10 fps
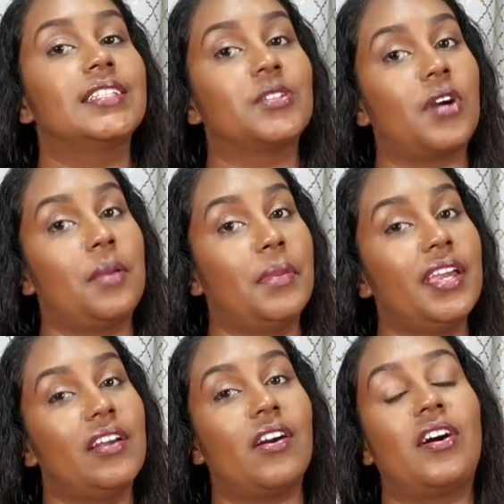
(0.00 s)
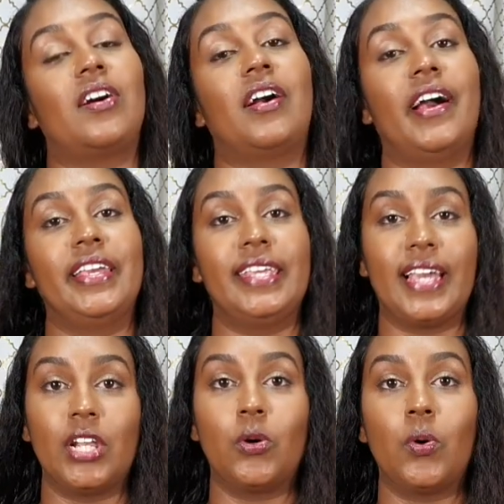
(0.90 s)
So I made her a
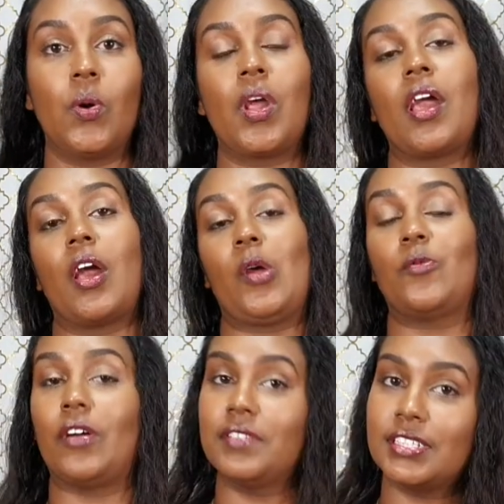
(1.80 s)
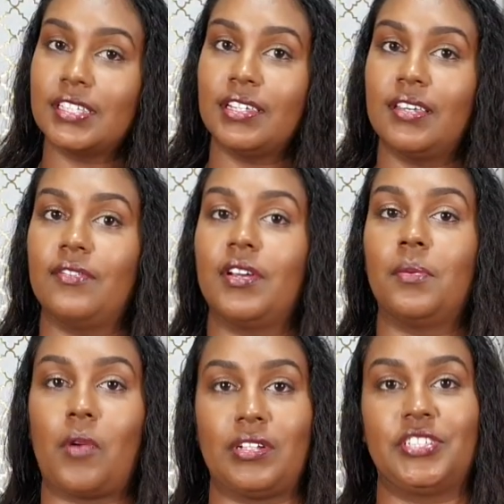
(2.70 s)
yellow ruffle sleeve
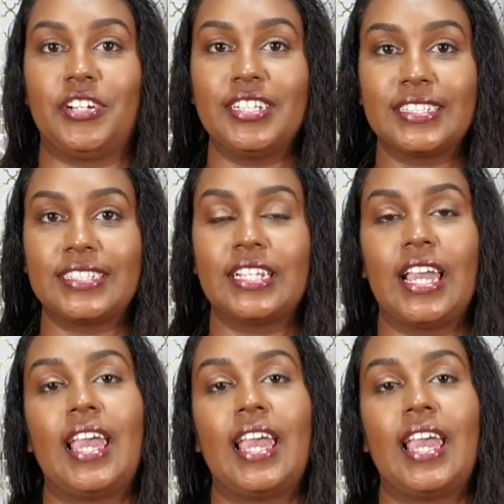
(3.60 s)
Bond dress.